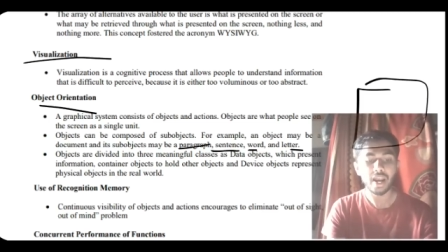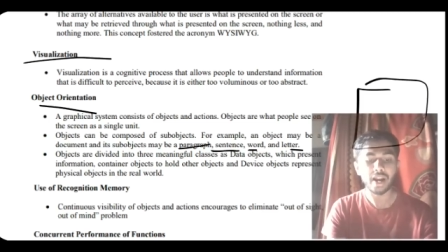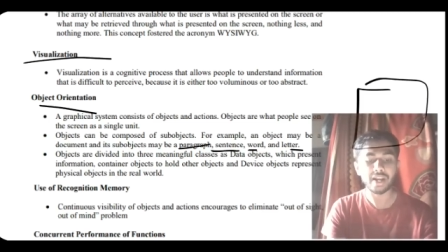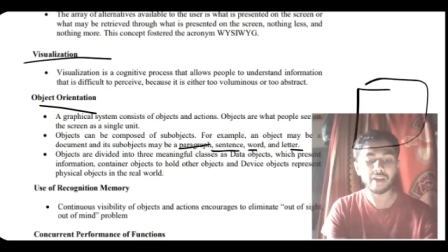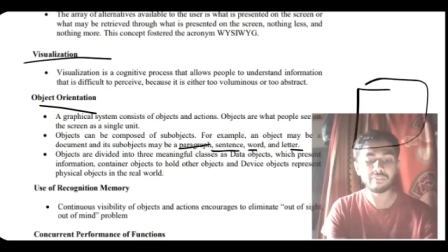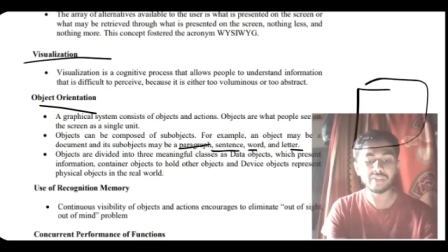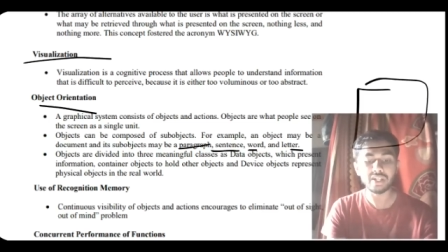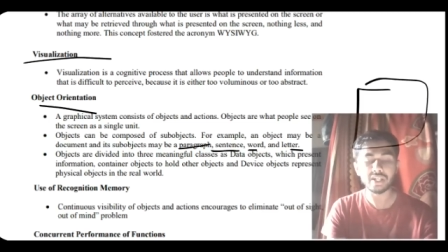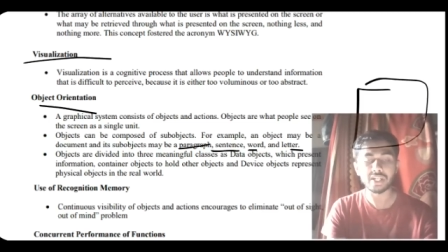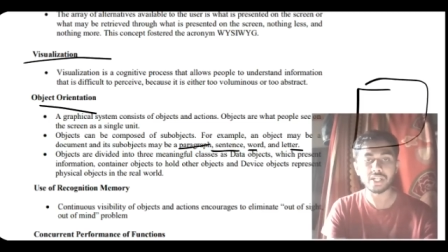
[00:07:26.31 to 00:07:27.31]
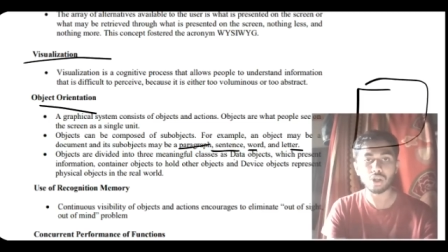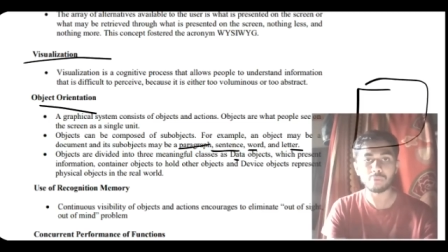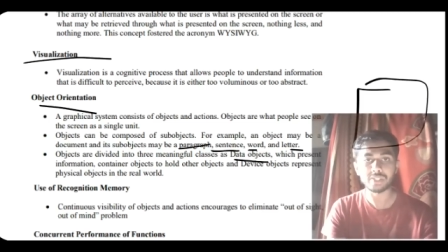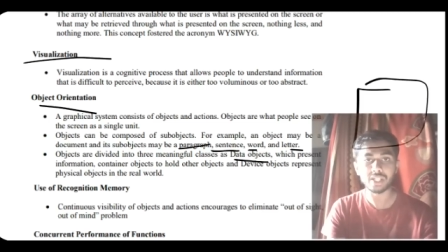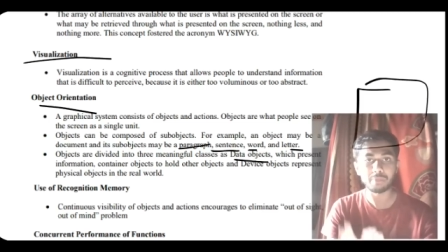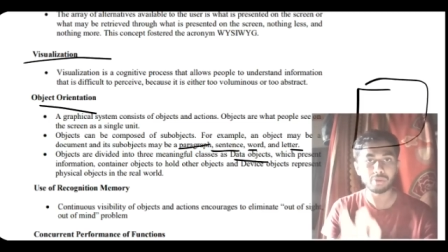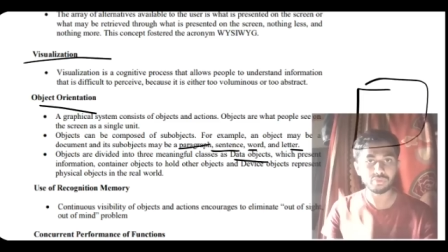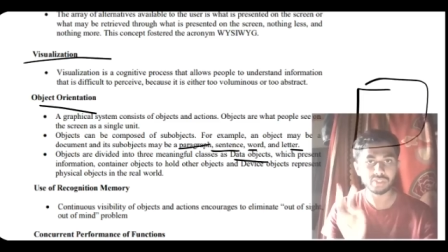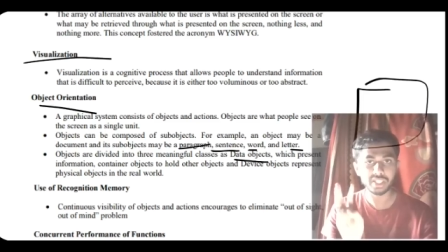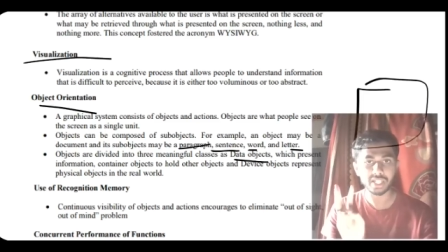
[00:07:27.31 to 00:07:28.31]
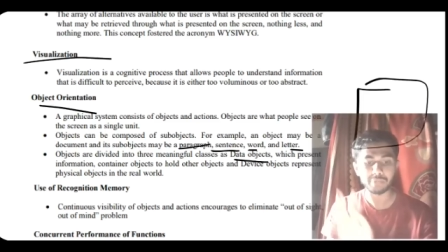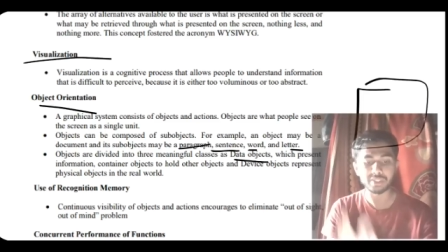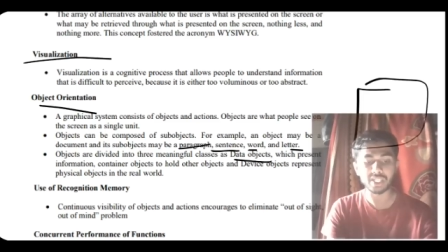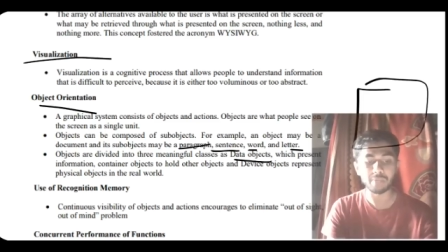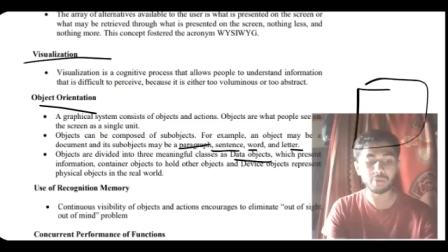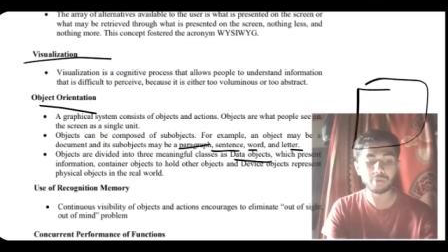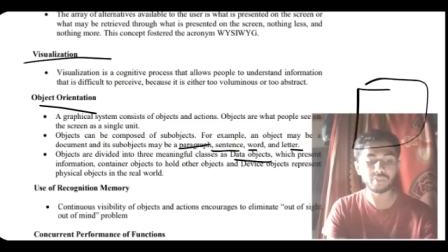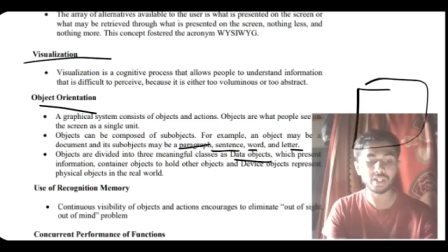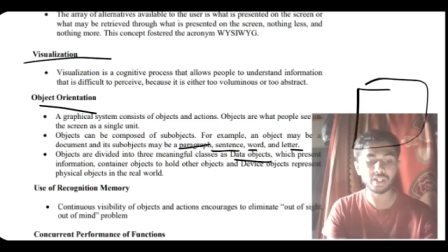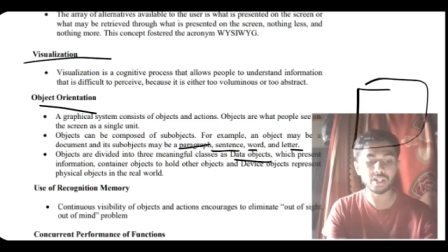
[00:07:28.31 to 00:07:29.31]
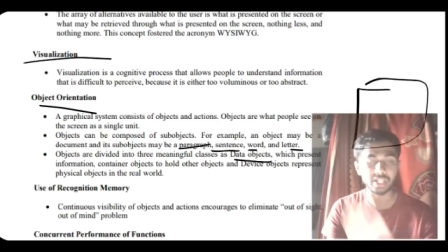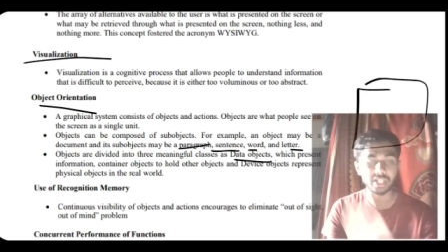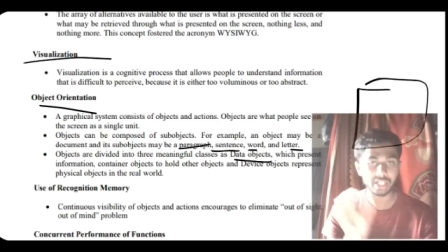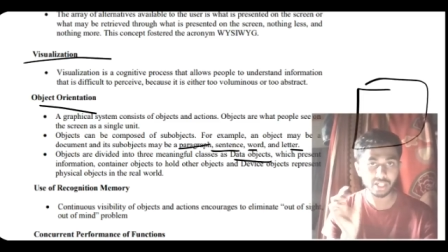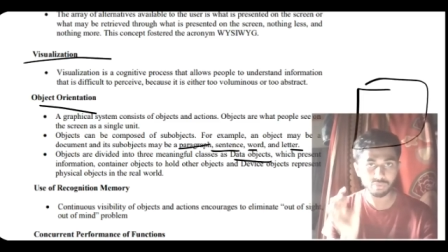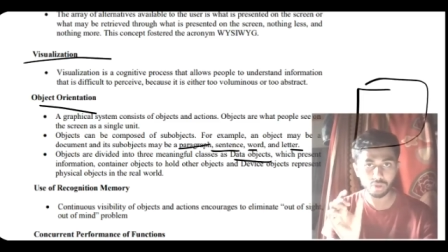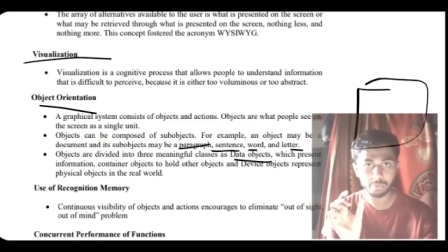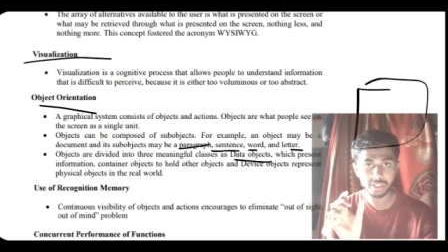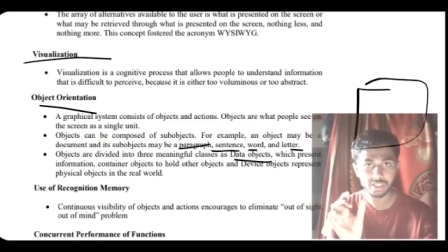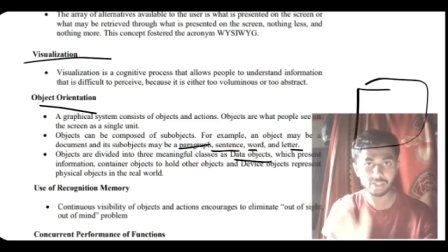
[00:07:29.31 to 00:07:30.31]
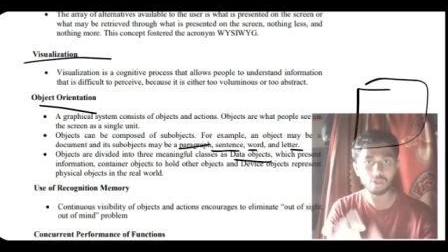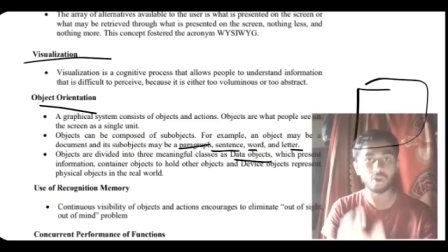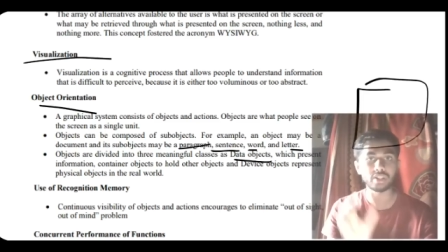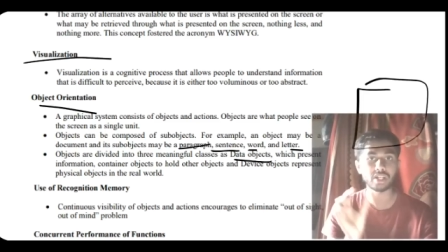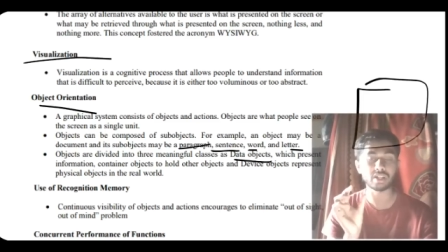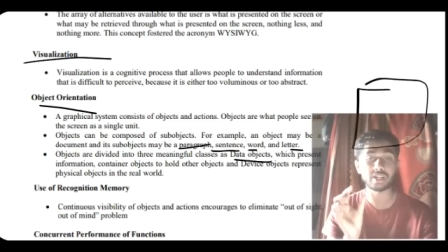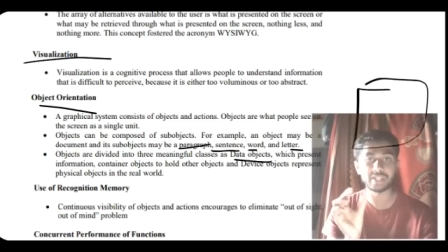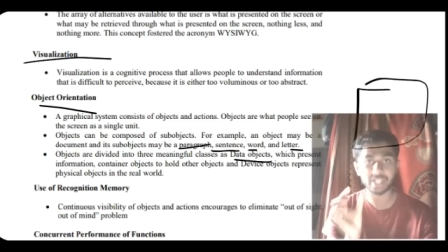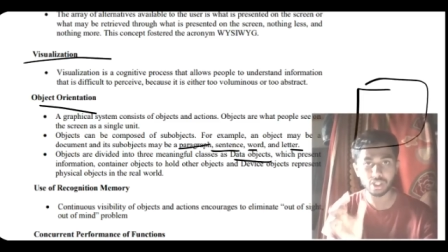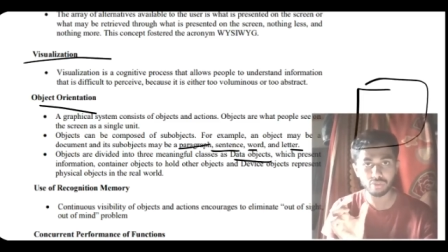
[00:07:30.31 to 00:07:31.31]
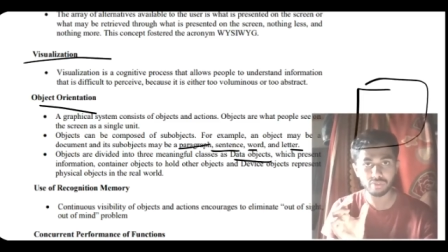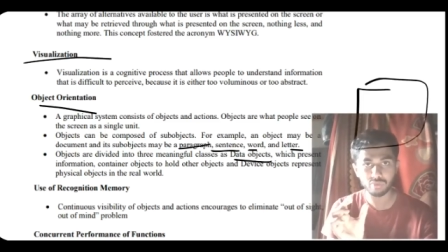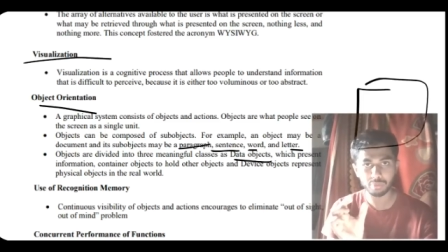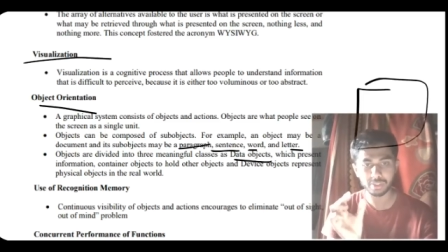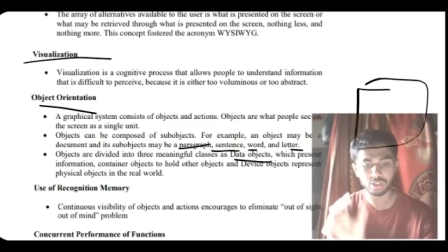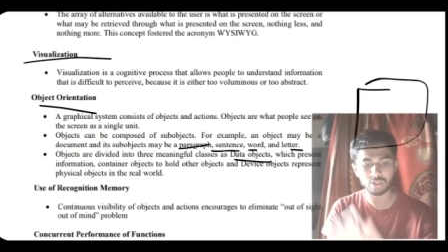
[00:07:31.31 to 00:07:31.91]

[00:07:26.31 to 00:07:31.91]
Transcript: and every data object can be of three types it can be of the data information or the container of information or